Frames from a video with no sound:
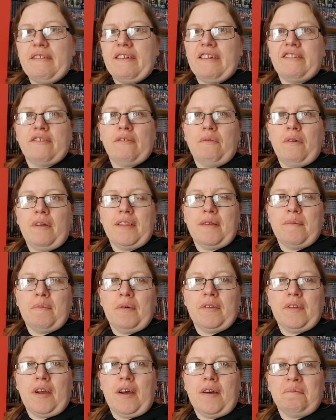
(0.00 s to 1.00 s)
if they still want
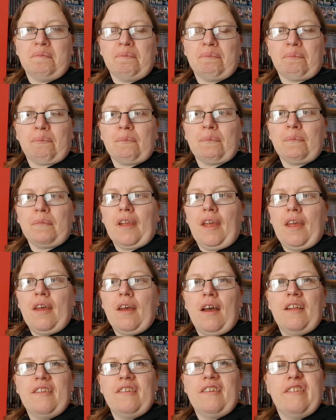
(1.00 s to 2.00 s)
them or not.
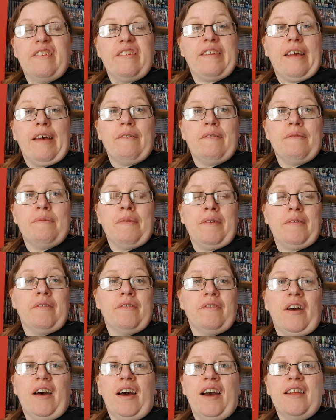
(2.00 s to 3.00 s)
And then just have a bit
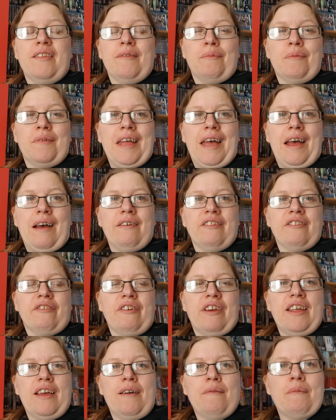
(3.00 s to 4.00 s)
more tidy up in the house,
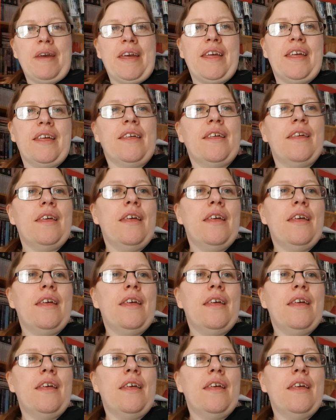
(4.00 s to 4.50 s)
really, aren't we?